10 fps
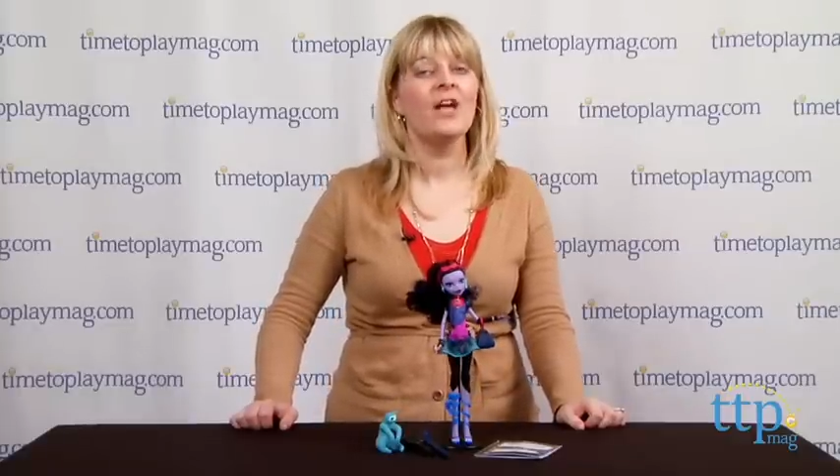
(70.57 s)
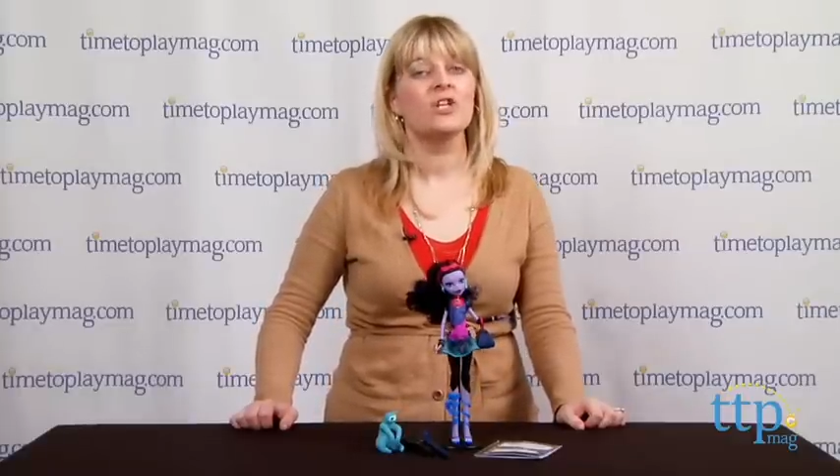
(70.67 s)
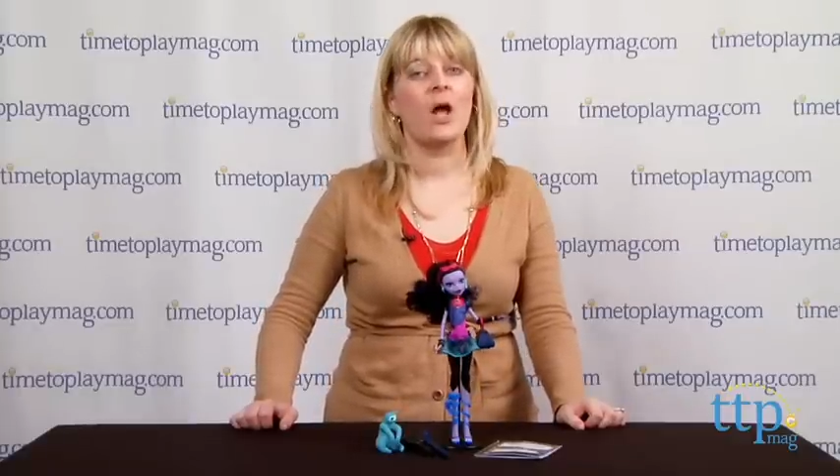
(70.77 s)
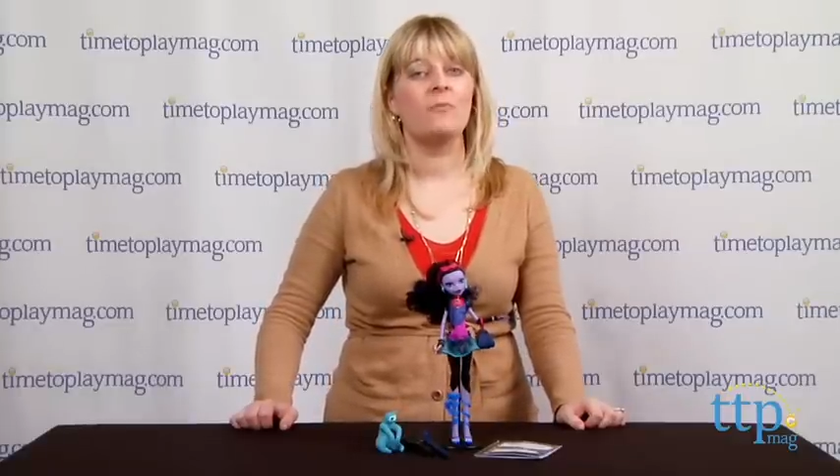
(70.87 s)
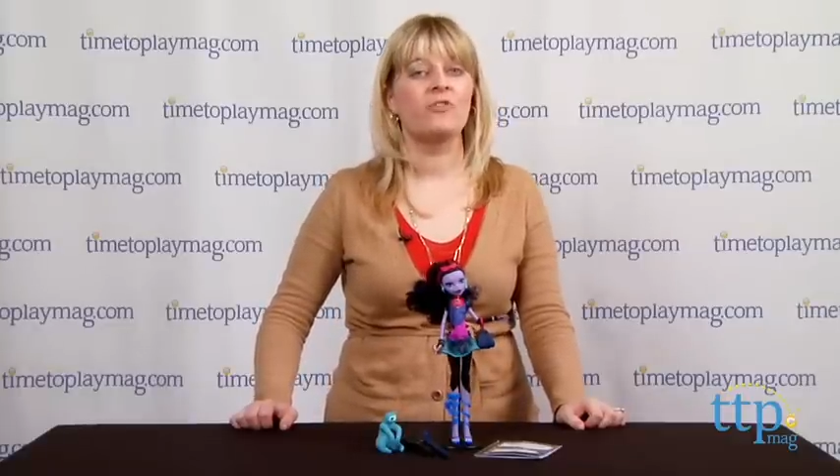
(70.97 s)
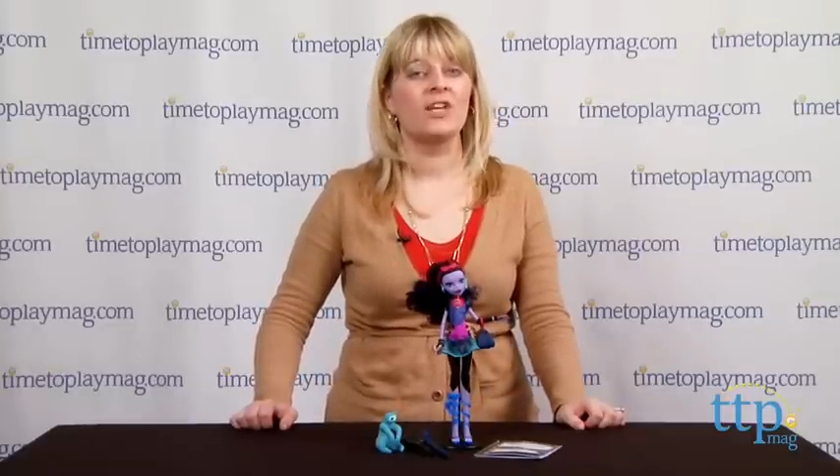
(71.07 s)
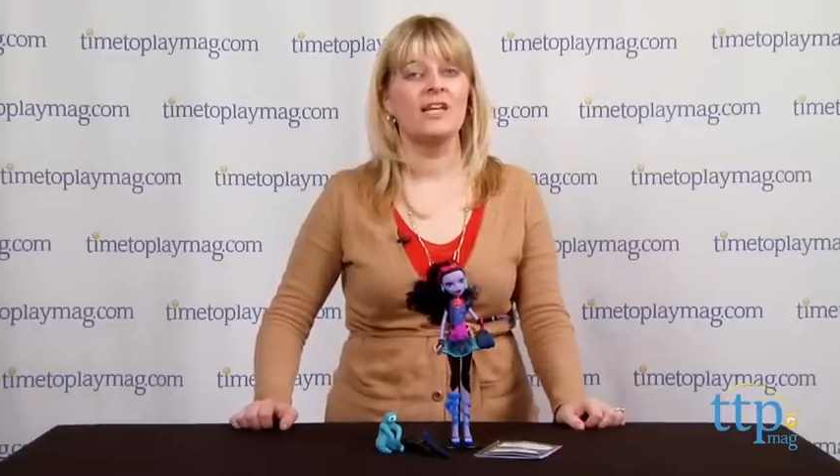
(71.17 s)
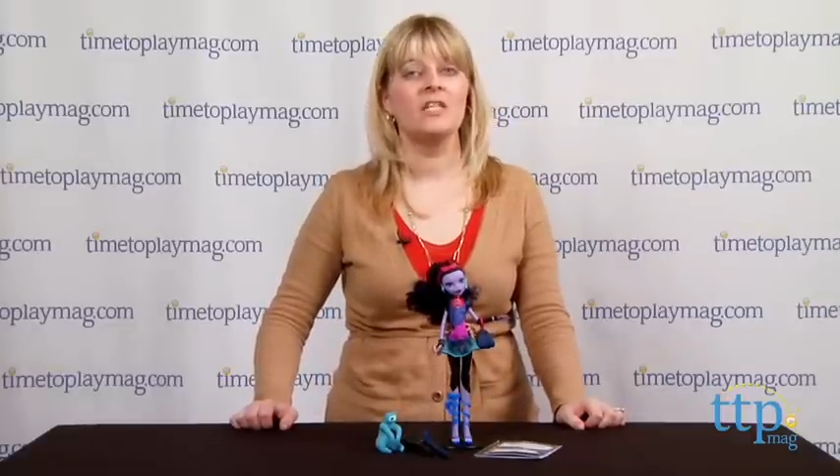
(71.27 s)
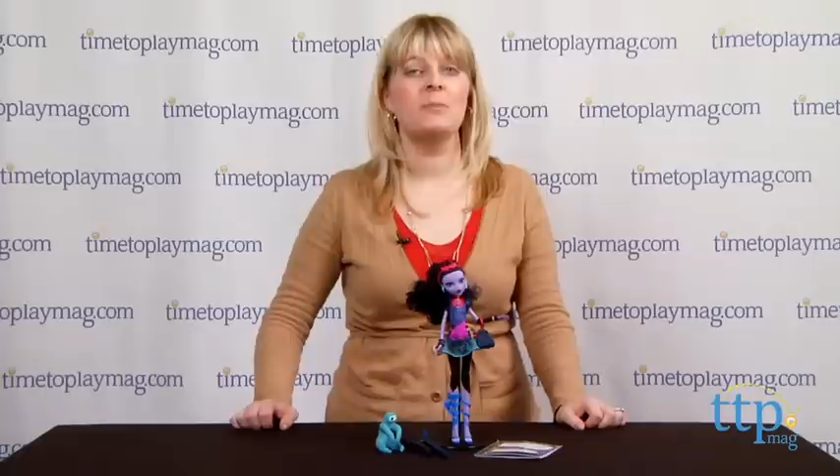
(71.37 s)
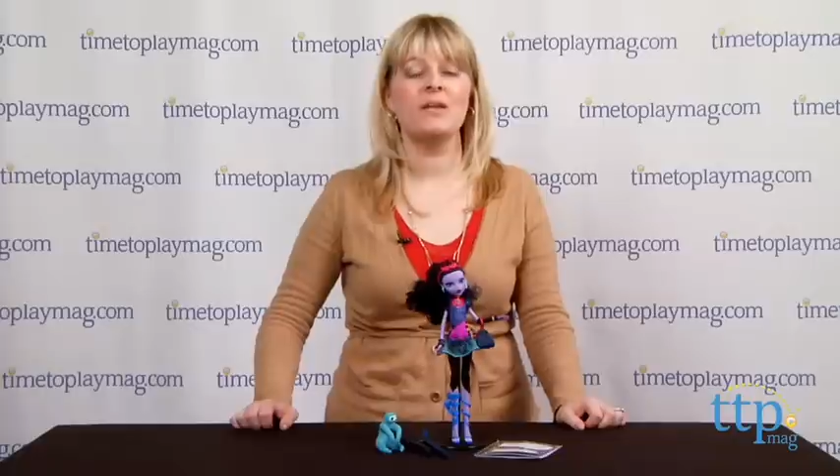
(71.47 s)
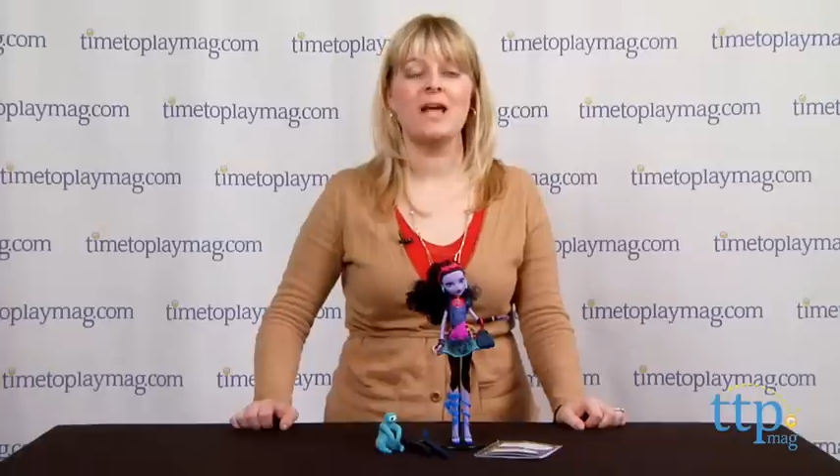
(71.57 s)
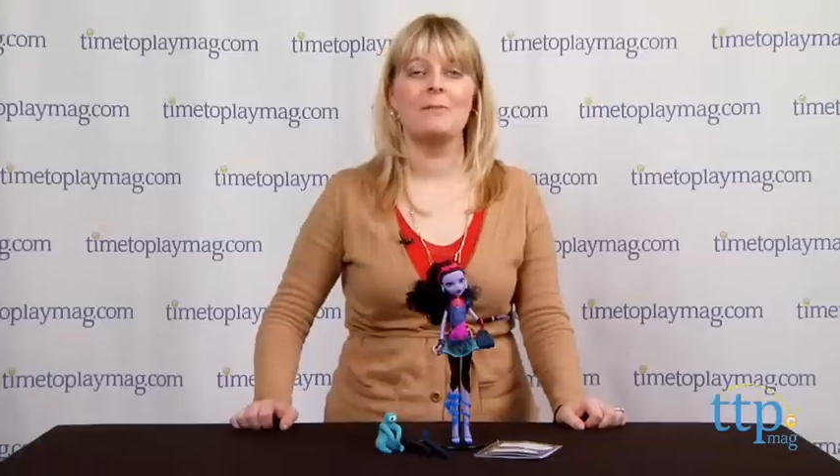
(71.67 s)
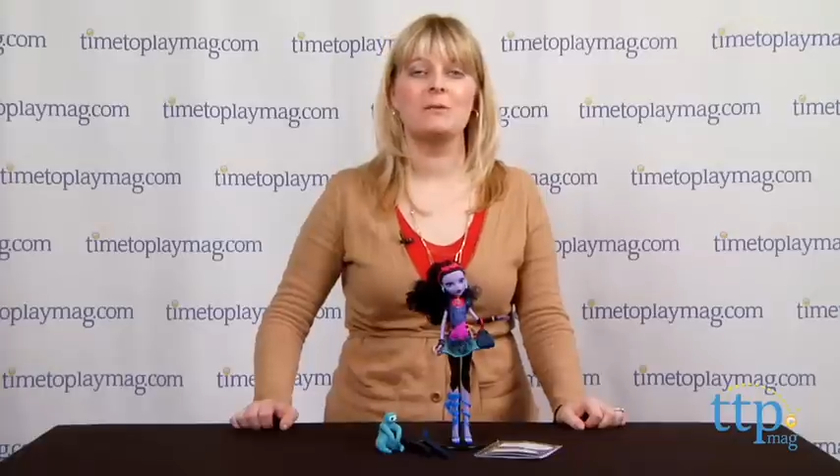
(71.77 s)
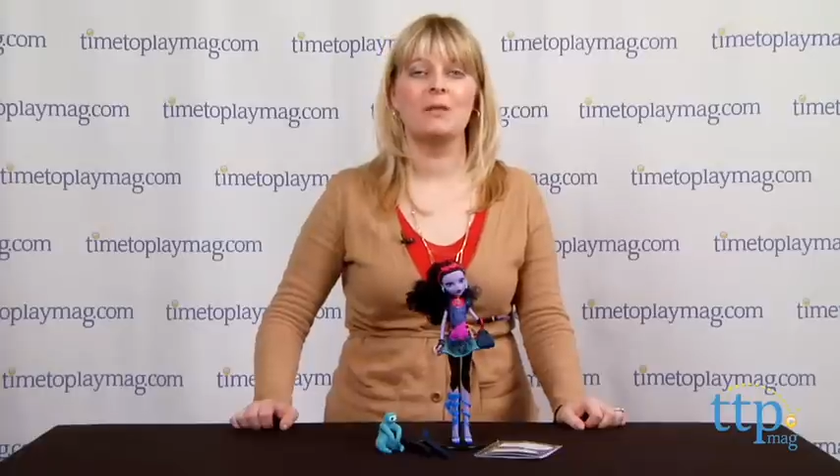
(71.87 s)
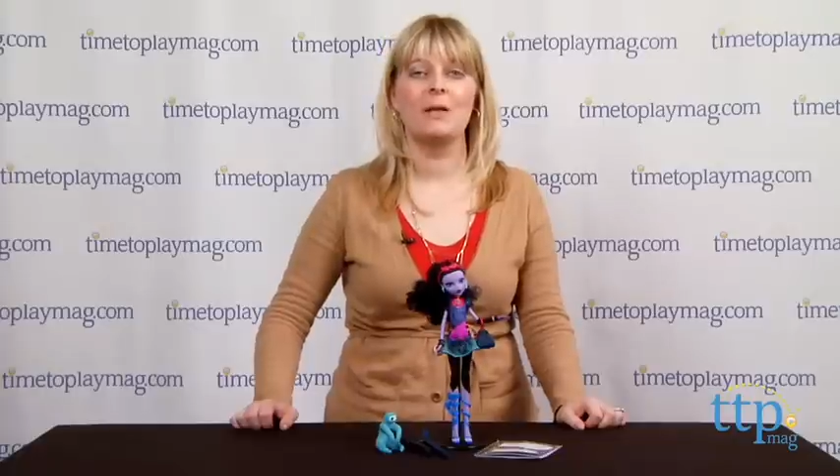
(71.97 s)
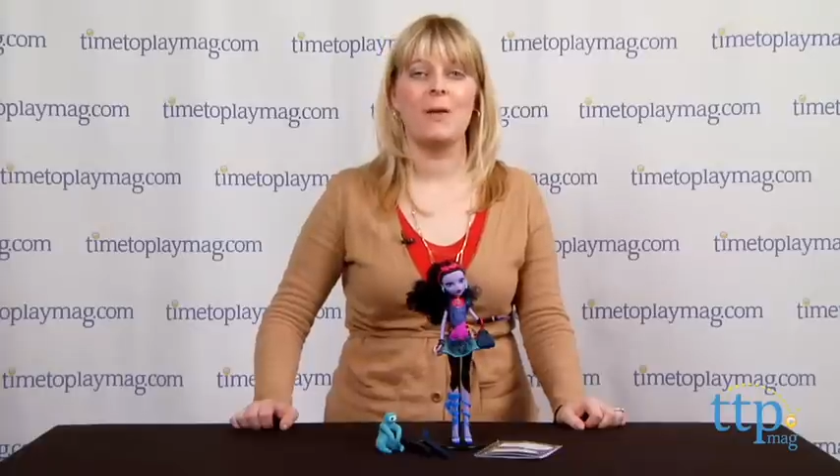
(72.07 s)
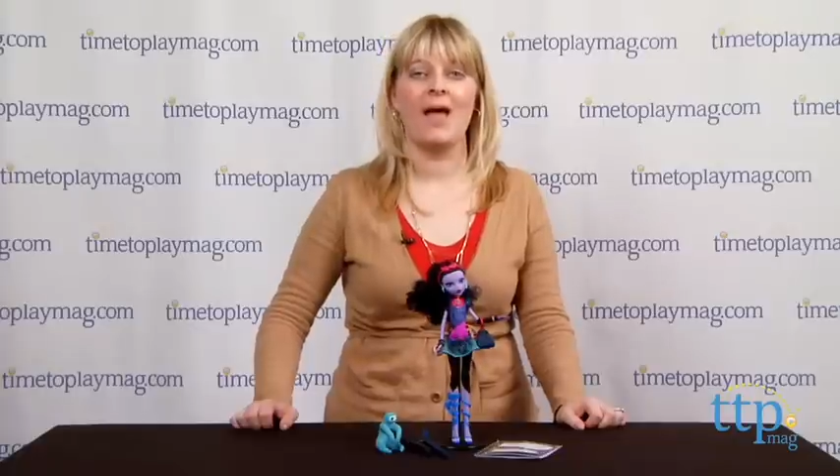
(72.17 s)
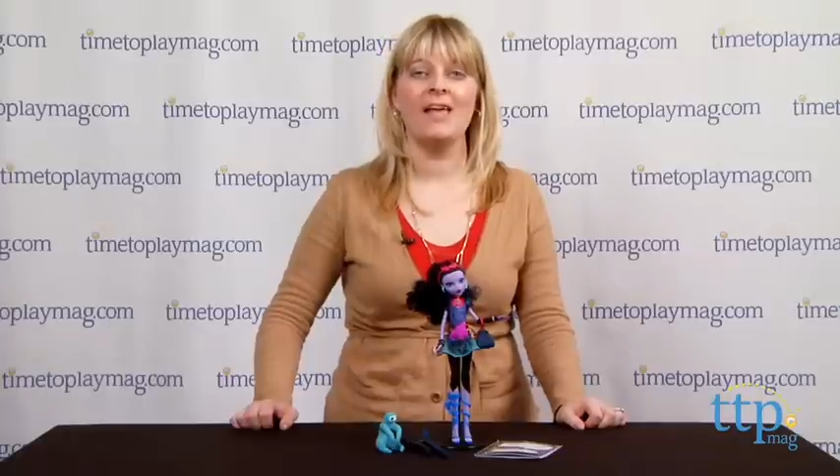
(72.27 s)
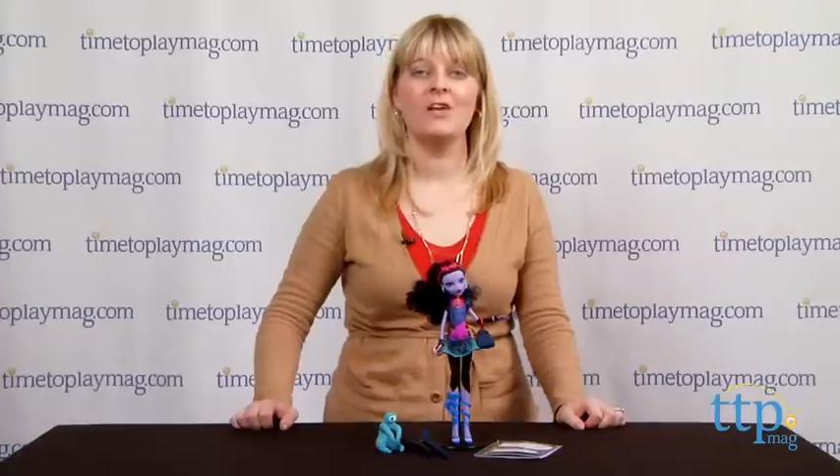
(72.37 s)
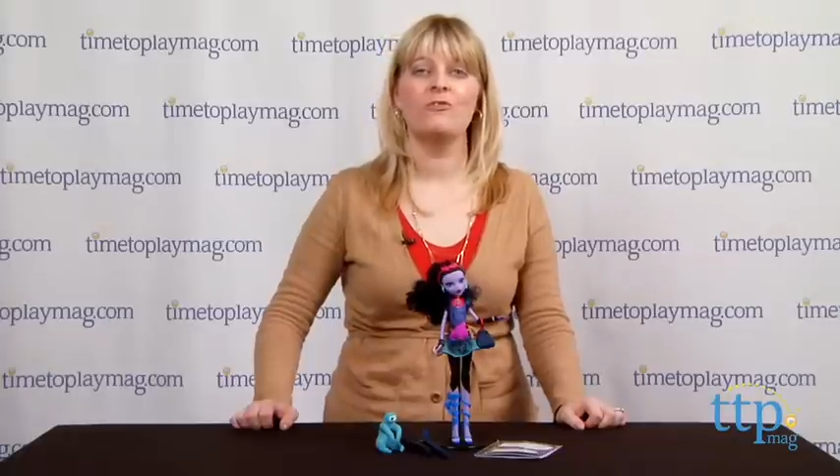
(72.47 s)
Shop for Kids by Time to Play
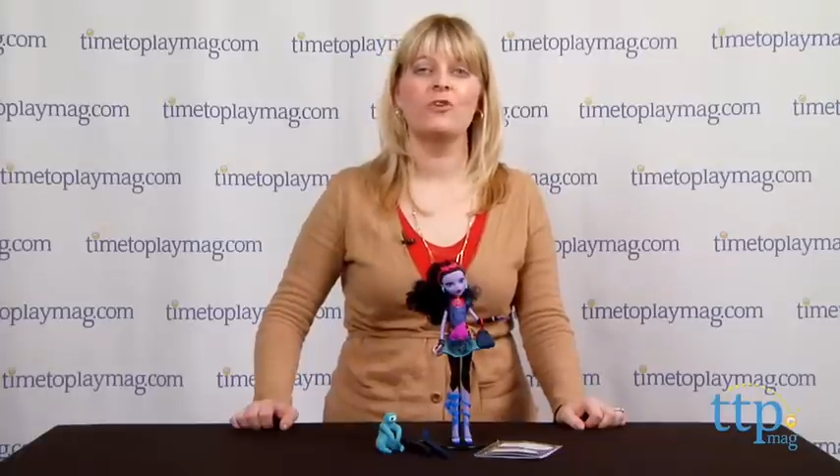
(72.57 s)
Mag,